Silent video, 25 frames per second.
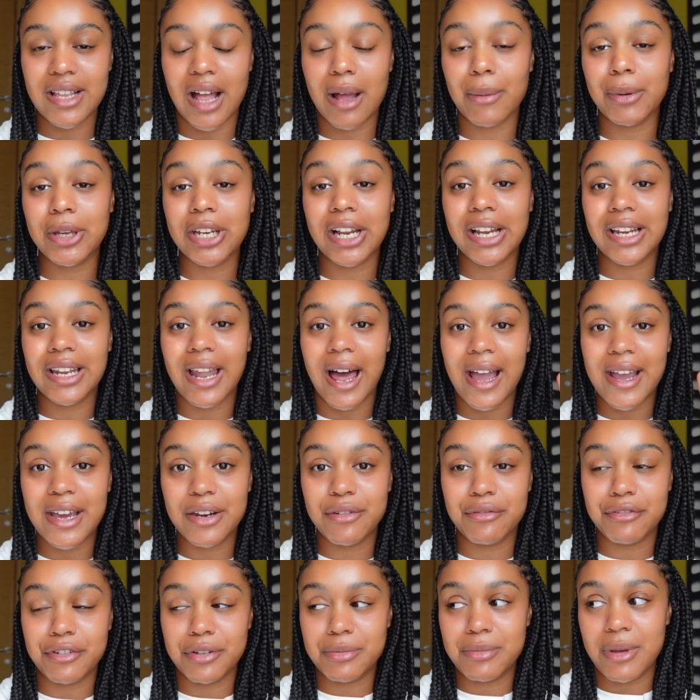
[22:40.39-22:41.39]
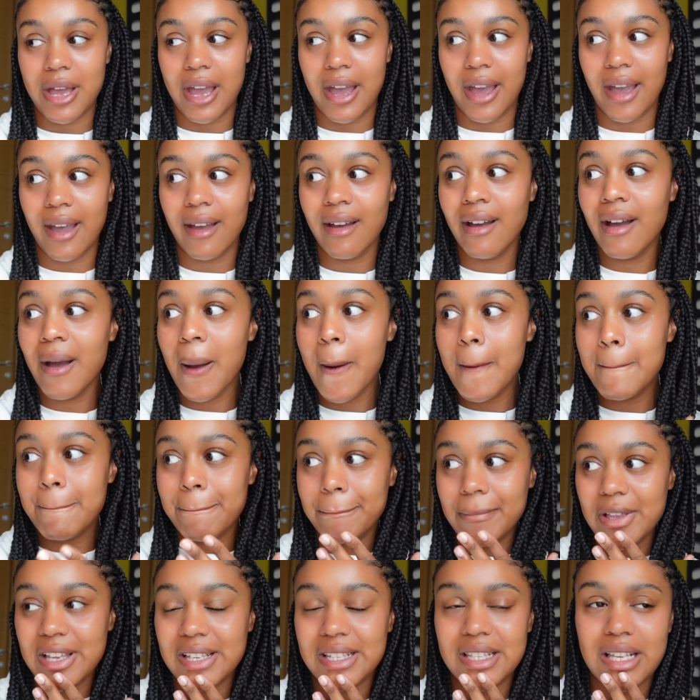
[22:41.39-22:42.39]
I mean, a lion for me
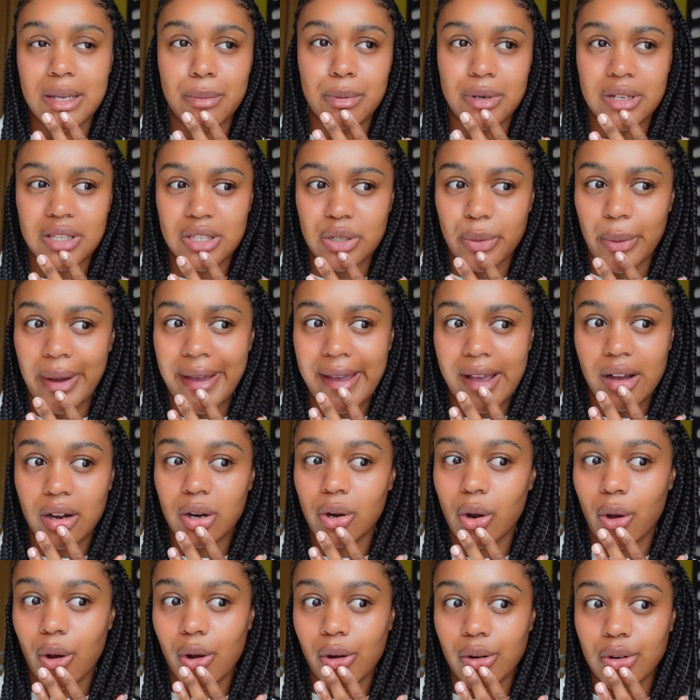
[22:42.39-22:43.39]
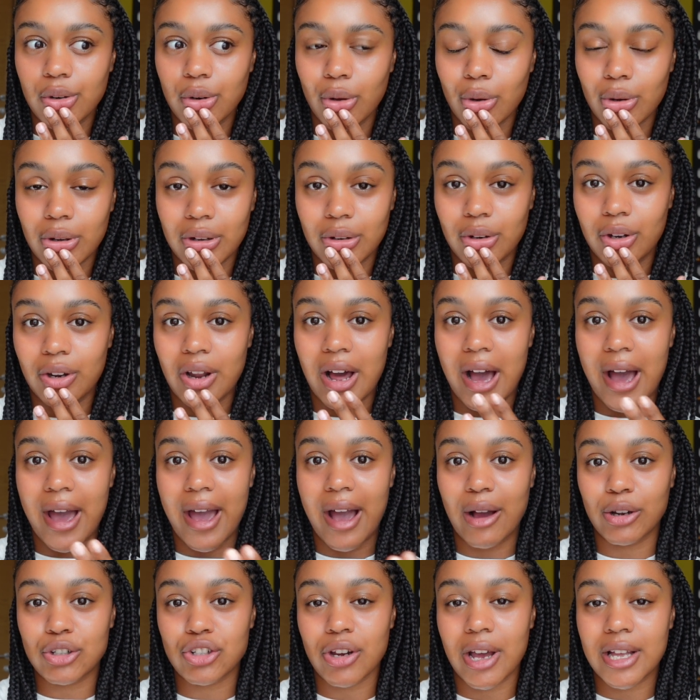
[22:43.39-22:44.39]
is sleeping until 8 o'clock, not gonna lie.
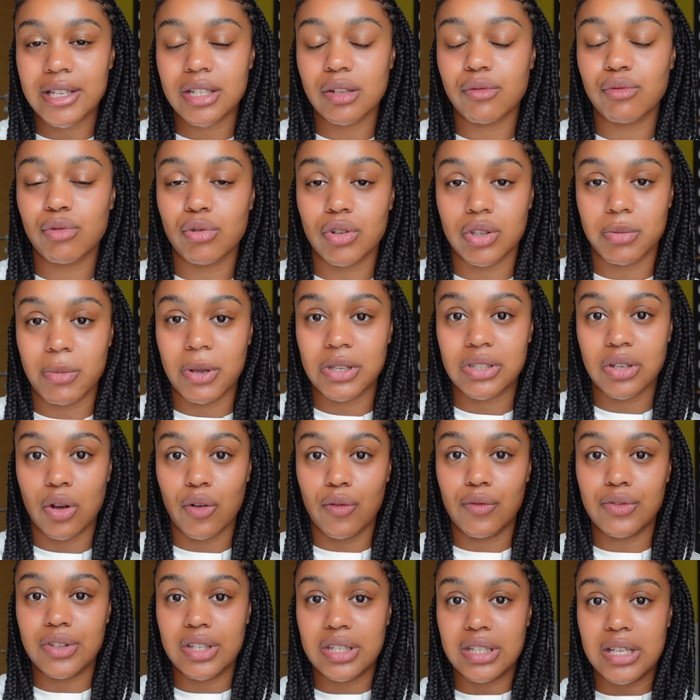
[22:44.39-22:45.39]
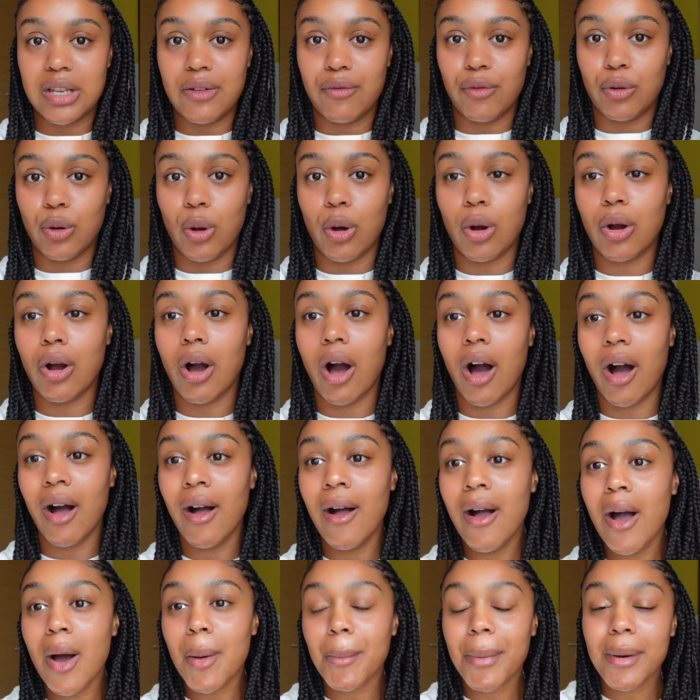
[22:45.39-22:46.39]
I tried to force myself to sleep for longer,
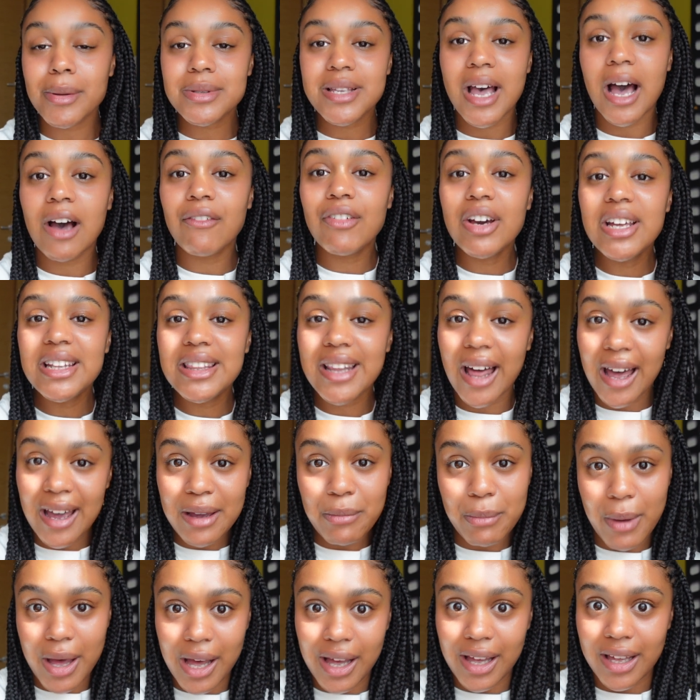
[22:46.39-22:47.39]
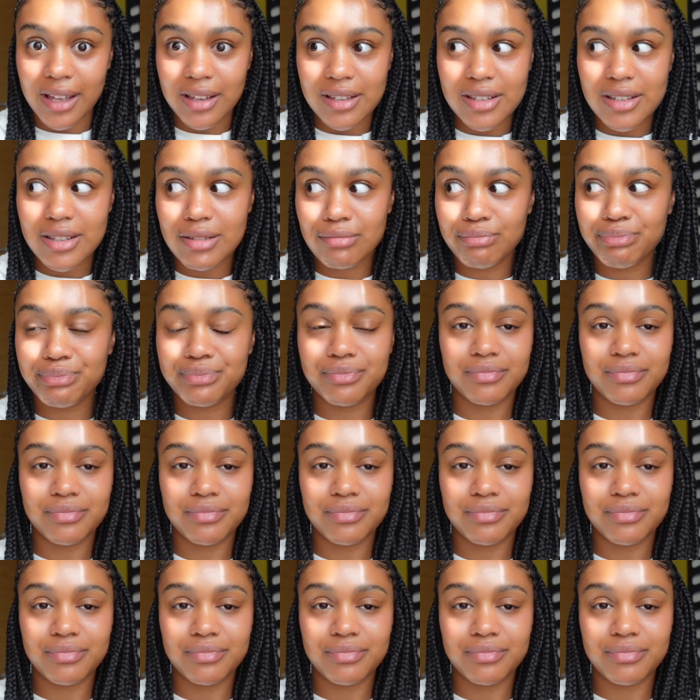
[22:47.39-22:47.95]
but I was having nightmares.